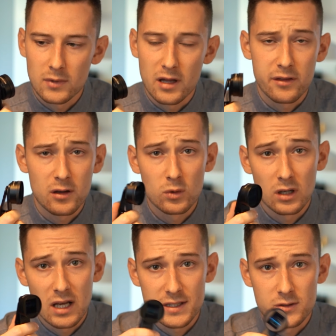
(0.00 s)
I think will
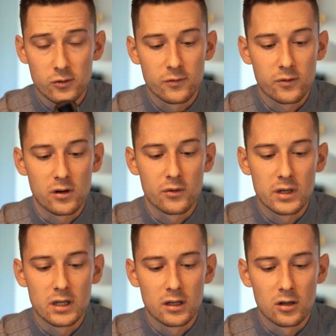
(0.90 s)
last you for a
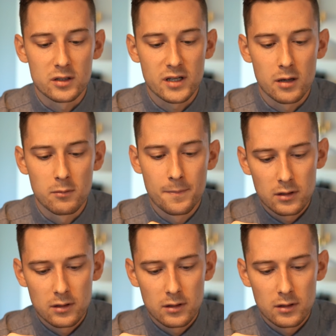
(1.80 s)
really long time.